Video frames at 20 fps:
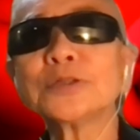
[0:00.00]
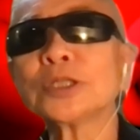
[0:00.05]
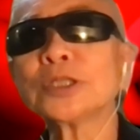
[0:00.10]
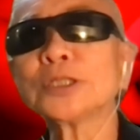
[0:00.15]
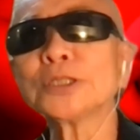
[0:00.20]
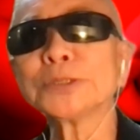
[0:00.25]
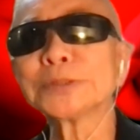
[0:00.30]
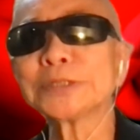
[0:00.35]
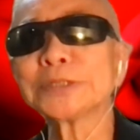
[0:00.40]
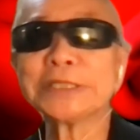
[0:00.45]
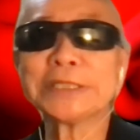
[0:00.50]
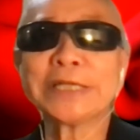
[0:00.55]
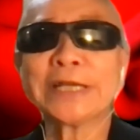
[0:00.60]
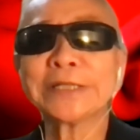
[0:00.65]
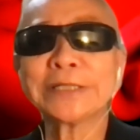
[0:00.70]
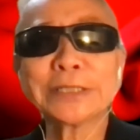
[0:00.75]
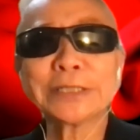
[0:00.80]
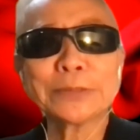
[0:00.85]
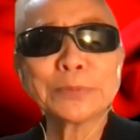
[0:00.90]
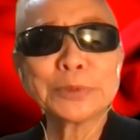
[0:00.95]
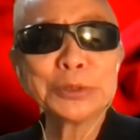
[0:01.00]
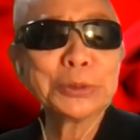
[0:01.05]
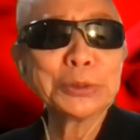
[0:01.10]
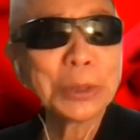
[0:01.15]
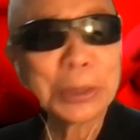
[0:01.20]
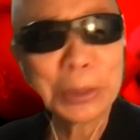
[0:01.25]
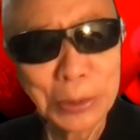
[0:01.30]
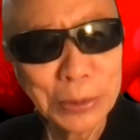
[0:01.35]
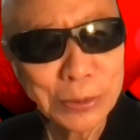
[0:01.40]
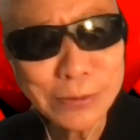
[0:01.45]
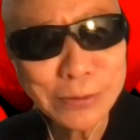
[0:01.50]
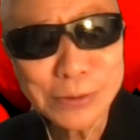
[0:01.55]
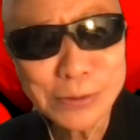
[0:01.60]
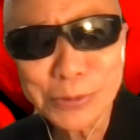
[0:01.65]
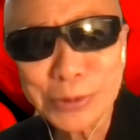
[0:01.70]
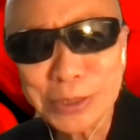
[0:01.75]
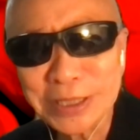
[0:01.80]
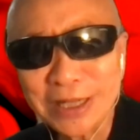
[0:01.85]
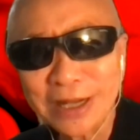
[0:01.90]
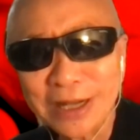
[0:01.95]
or DIWO
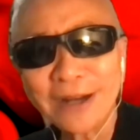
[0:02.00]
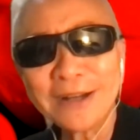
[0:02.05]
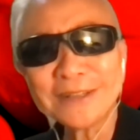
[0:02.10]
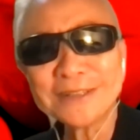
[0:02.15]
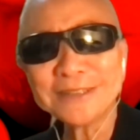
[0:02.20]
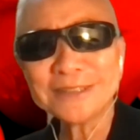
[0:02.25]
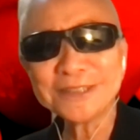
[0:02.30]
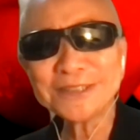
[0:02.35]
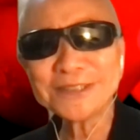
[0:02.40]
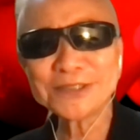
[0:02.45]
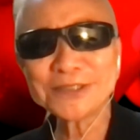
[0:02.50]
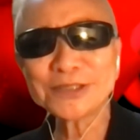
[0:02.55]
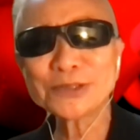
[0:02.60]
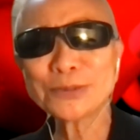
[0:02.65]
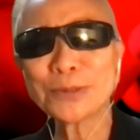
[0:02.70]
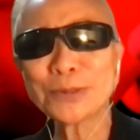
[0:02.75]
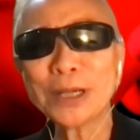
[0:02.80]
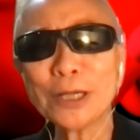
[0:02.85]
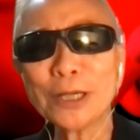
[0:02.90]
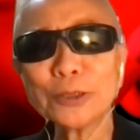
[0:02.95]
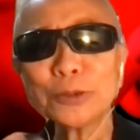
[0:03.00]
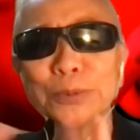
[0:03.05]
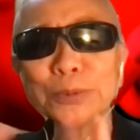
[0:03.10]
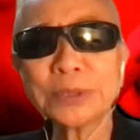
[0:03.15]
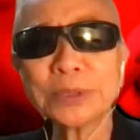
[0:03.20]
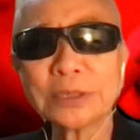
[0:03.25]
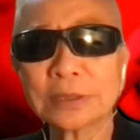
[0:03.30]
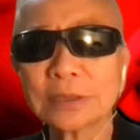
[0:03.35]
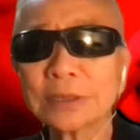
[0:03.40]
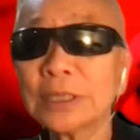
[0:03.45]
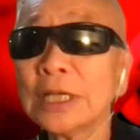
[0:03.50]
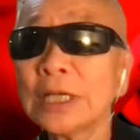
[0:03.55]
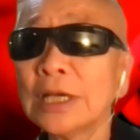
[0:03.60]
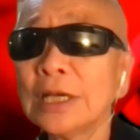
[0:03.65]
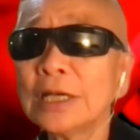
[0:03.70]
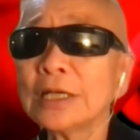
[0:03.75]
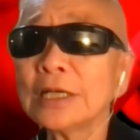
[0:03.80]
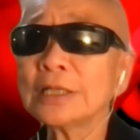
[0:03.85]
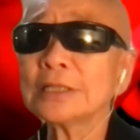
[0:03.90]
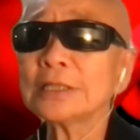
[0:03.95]
with others to help her
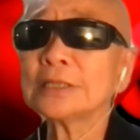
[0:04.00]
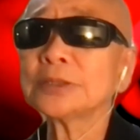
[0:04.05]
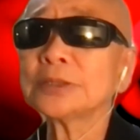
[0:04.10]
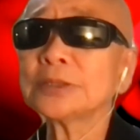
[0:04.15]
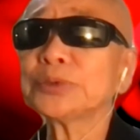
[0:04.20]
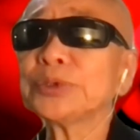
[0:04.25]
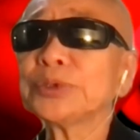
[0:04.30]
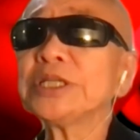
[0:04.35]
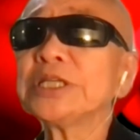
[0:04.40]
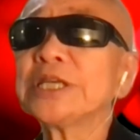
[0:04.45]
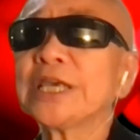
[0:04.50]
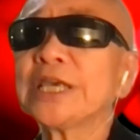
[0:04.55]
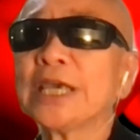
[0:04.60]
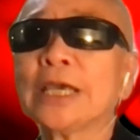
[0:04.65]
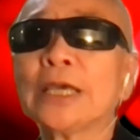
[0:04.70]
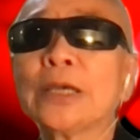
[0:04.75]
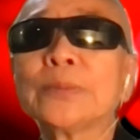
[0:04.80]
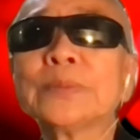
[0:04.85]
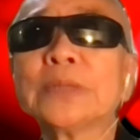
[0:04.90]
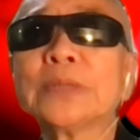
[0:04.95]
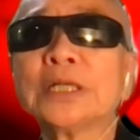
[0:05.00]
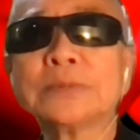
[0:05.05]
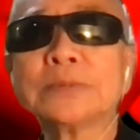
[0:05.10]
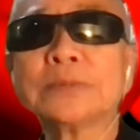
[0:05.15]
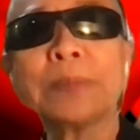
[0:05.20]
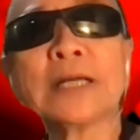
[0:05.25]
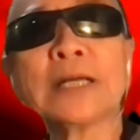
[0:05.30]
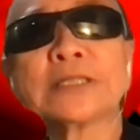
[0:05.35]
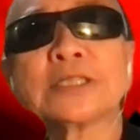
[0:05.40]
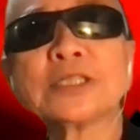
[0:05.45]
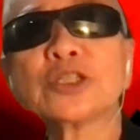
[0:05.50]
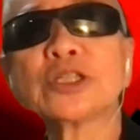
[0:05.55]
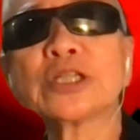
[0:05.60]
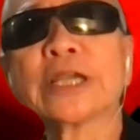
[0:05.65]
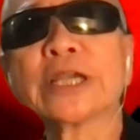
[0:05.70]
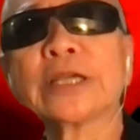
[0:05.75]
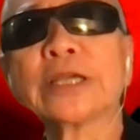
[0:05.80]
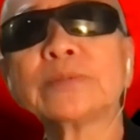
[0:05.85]
regain a body shape,